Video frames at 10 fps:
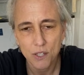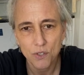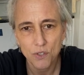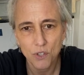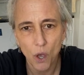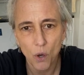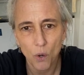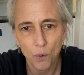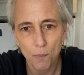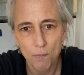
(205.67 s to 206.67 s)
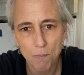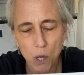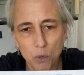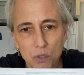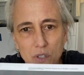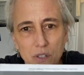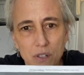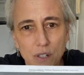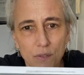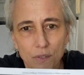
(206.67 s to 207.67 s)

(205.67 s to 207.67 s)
So most